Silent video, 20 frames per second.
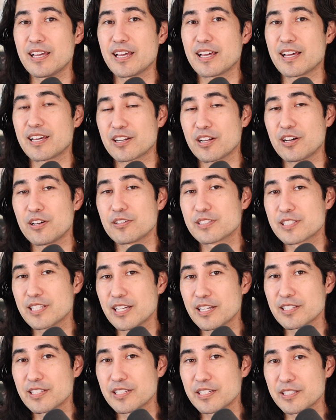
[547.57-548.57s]
And I'll
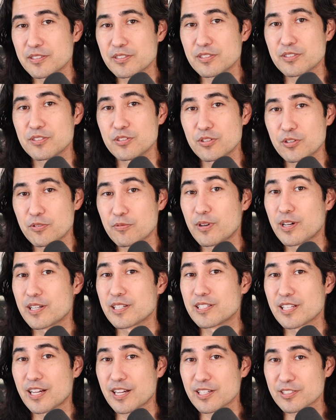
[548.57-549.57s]
tell you, you don't want
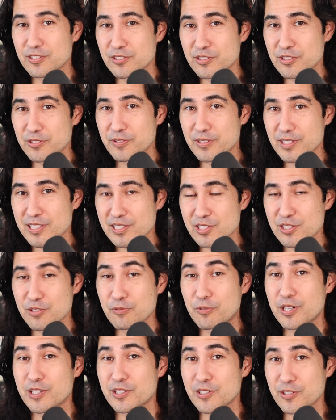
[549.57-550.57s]
a doctor doing this, you
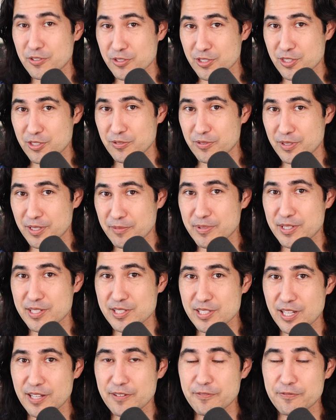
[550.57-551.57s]
want a nurse doing it,
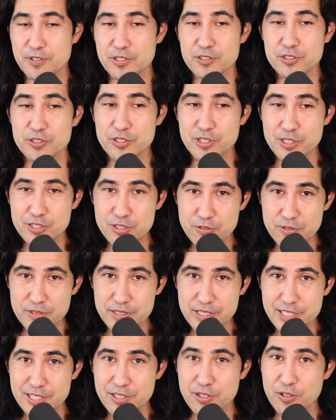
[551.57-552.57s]
because I've
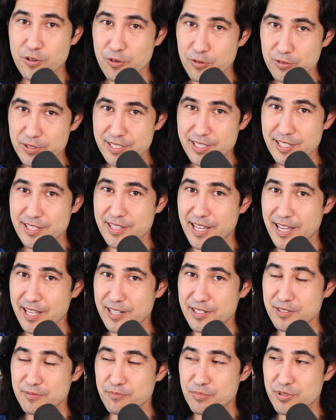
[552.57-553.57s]
literally only done
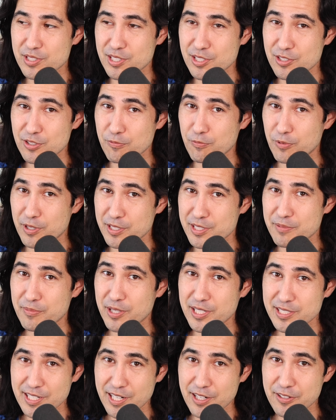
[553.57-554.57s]
that procedure once in
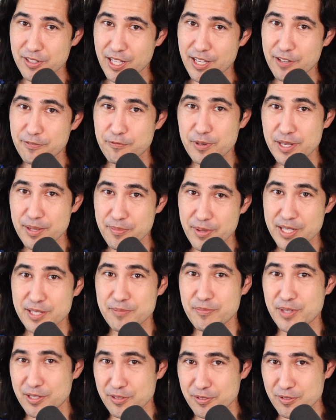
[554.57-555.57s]
my entire life, way back
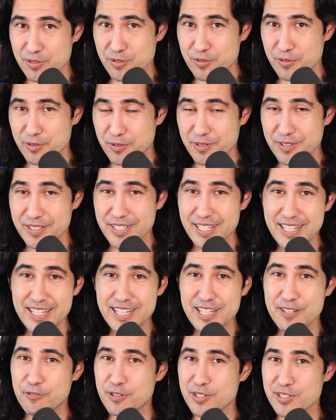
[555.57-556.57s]
in medical school,
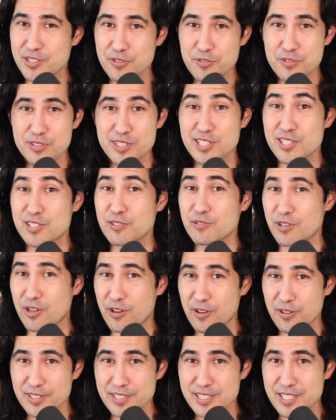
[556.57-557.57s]
whereas nurses do it
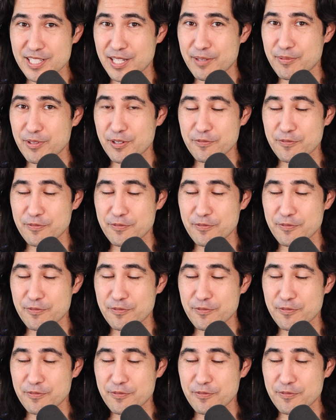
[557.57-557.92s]
all the time.